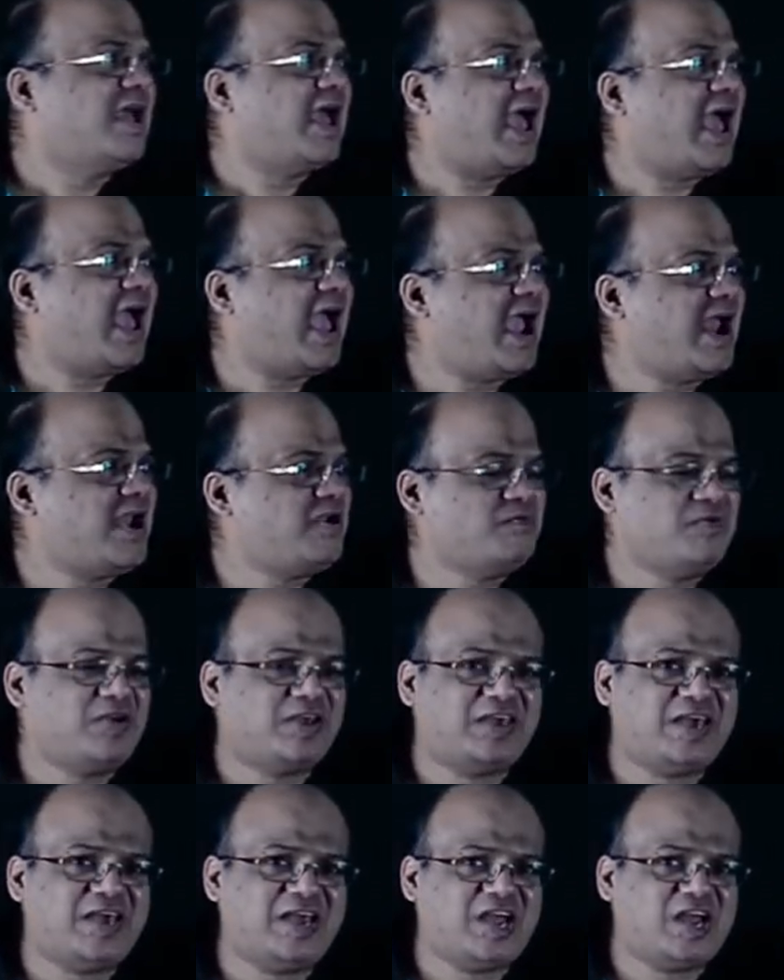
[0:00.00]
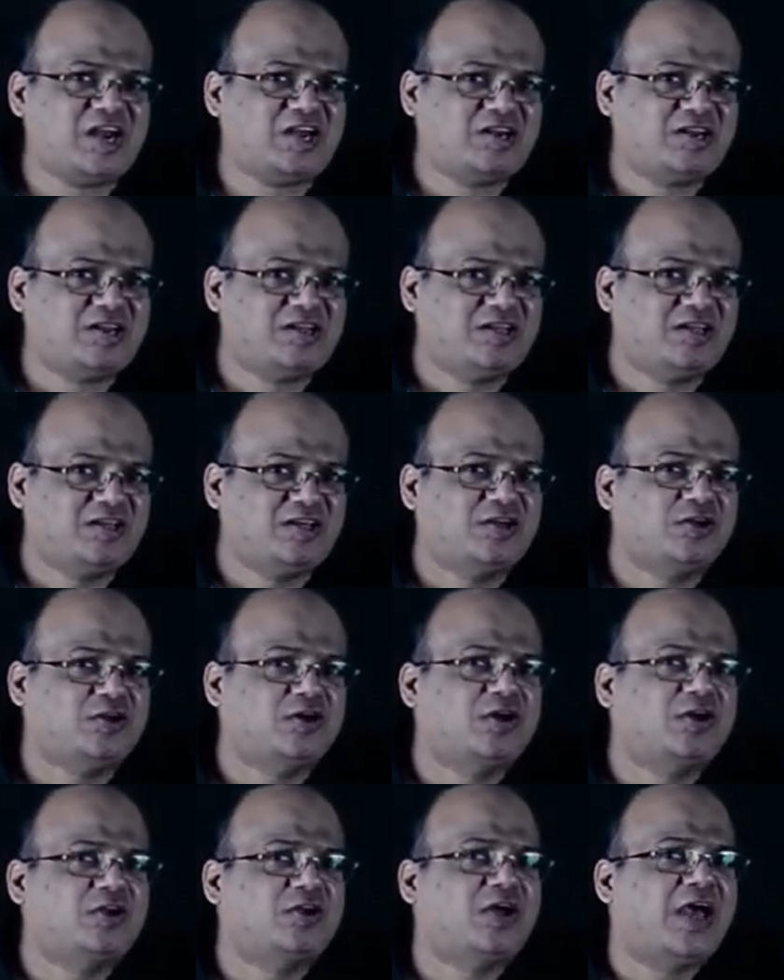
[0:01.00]
And we get
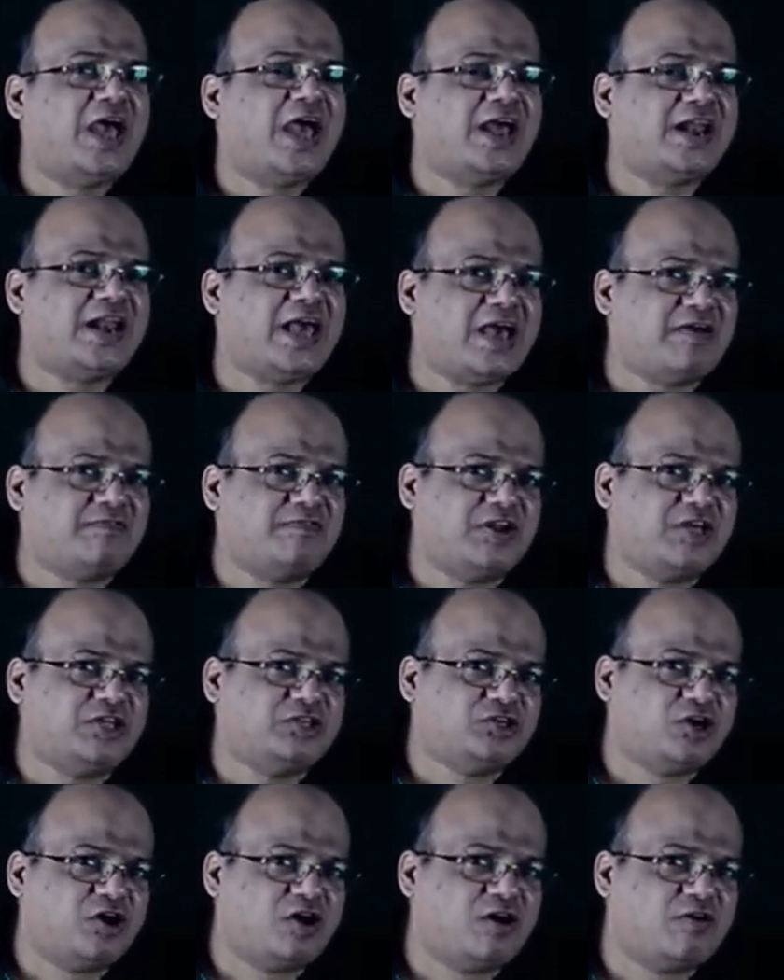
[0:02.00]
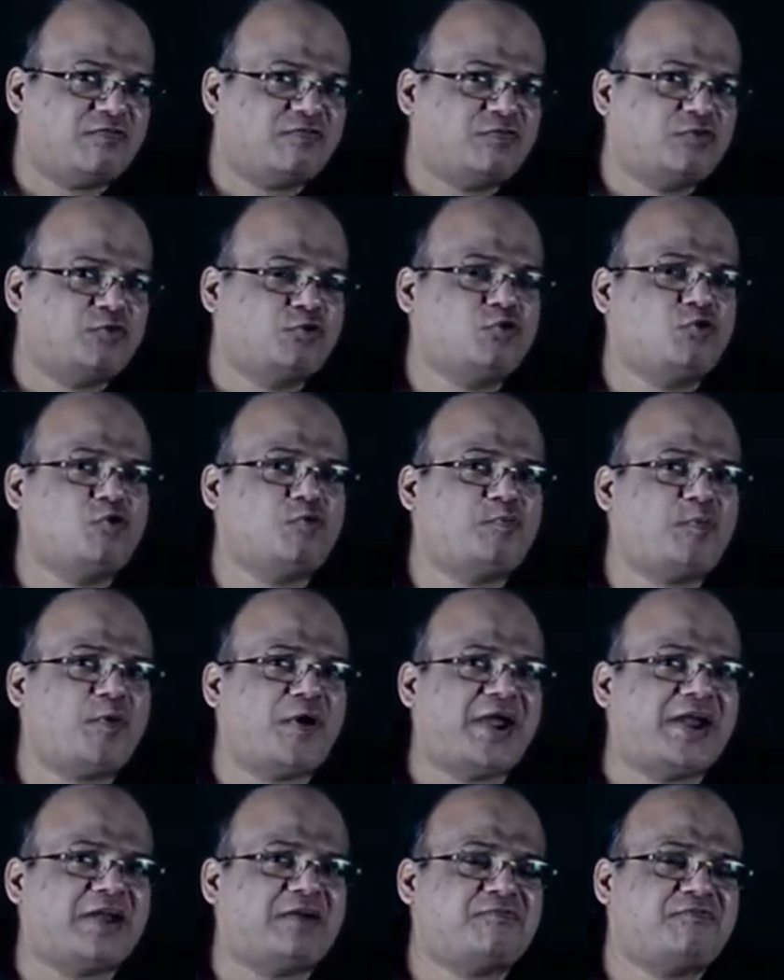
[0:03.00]
an average of
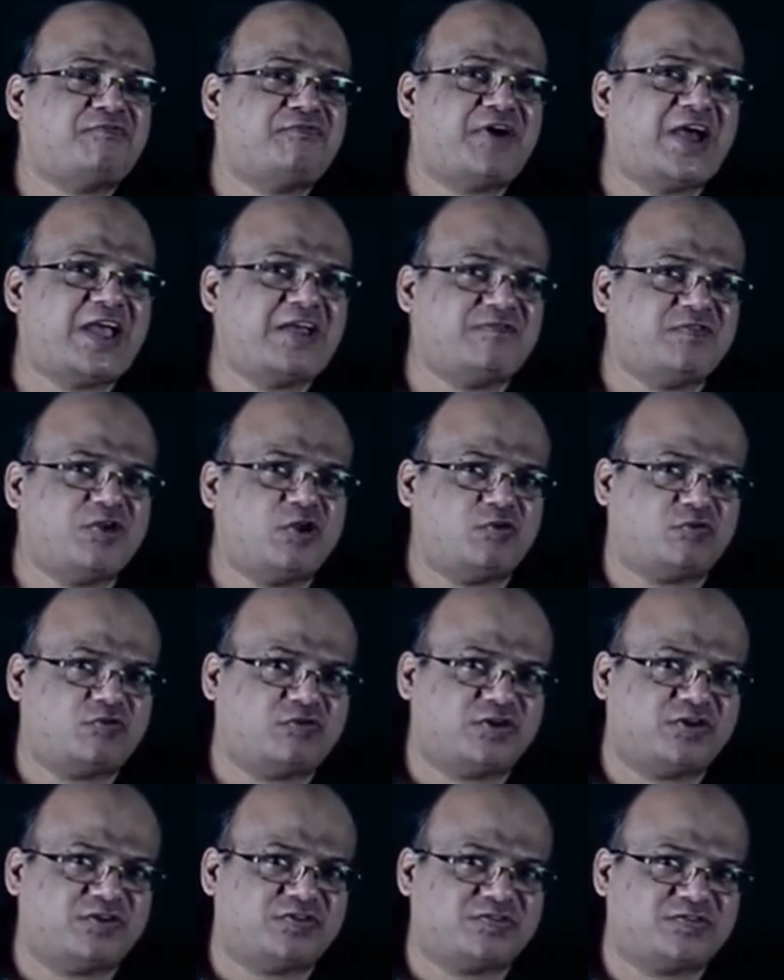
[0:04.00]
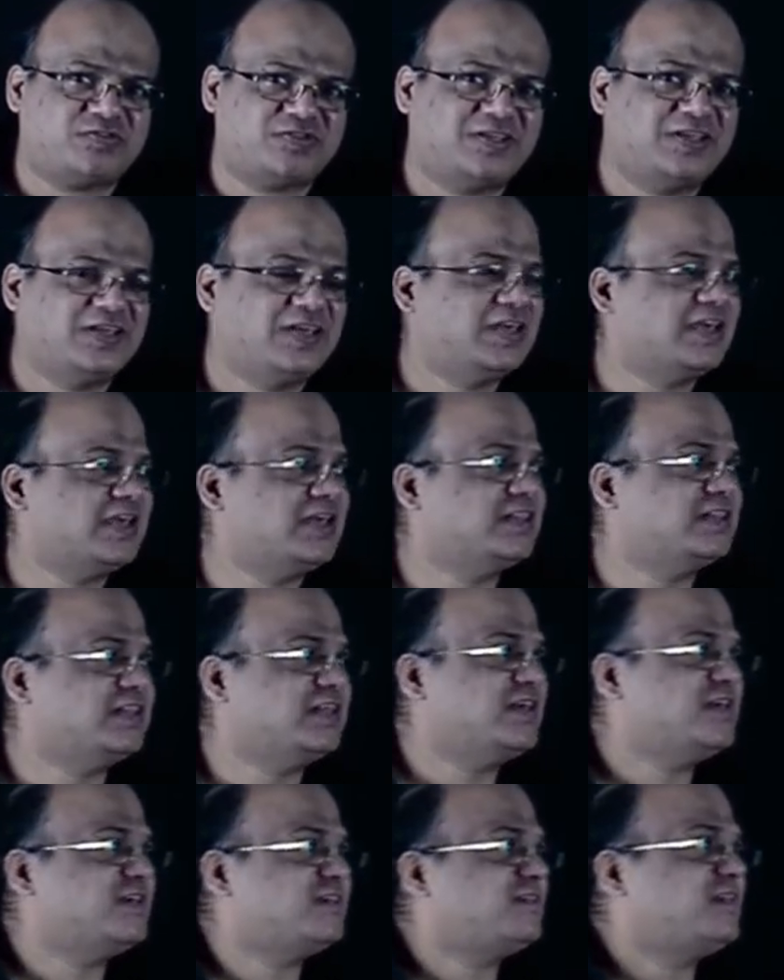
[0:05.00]
2.5 neutrons in
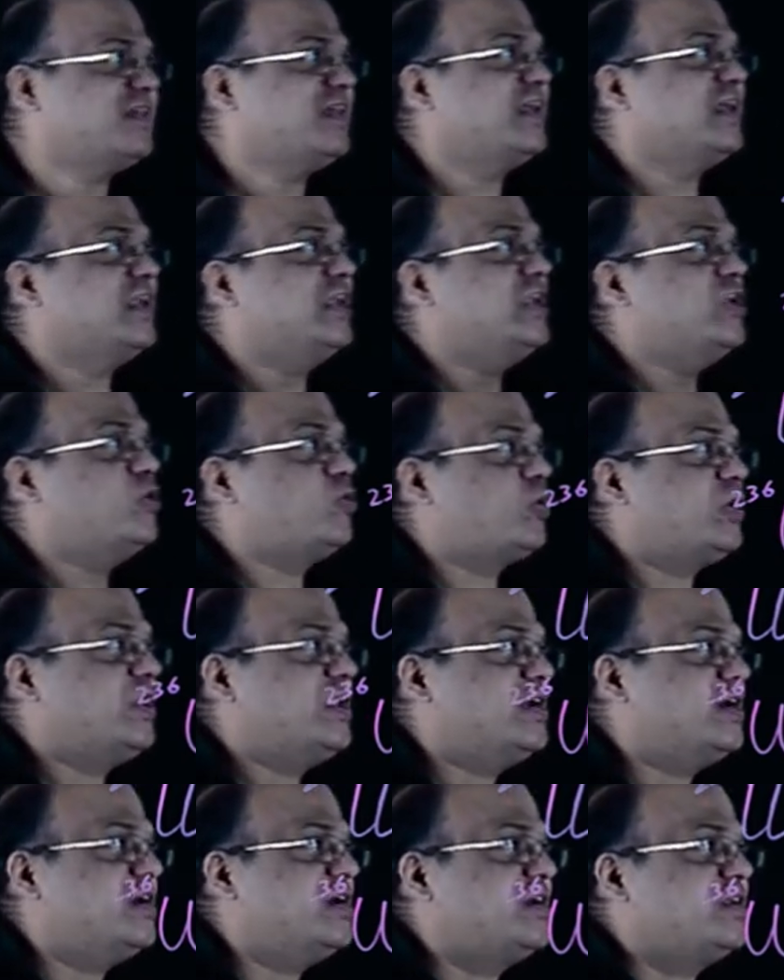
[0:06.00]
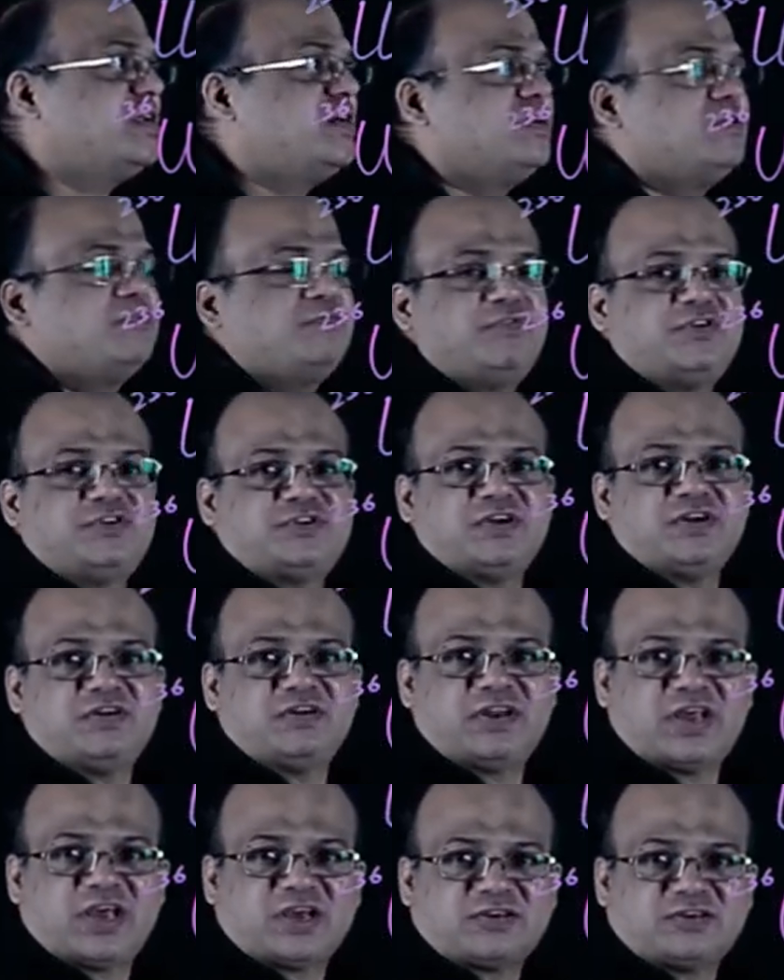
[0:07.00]
this nuclear fission
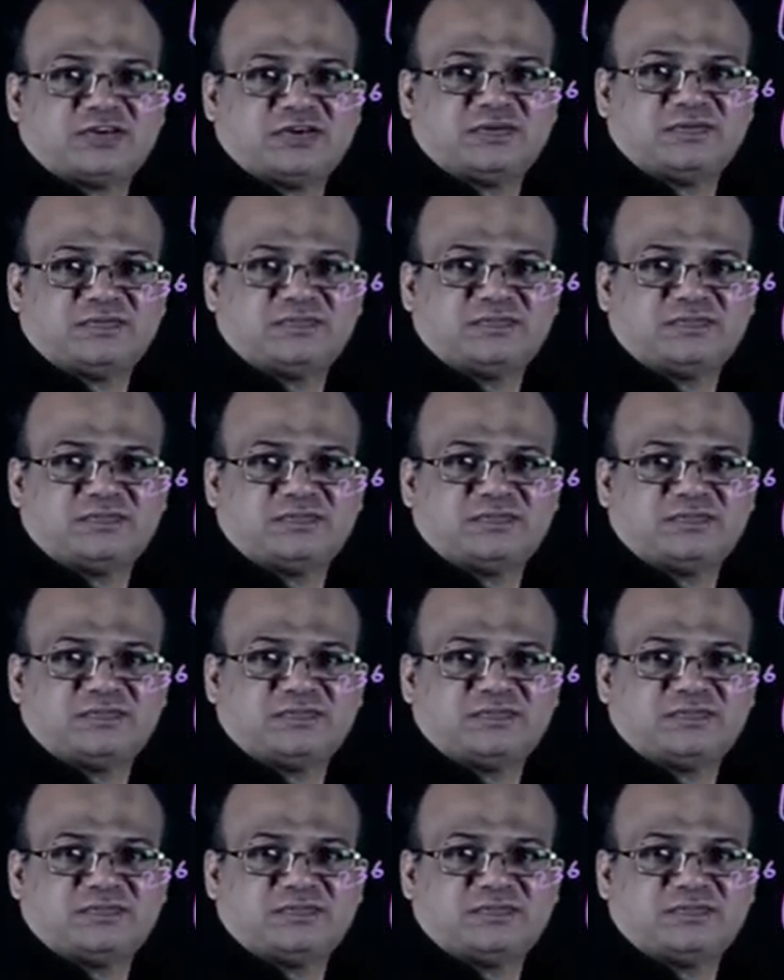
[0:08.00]
reaction.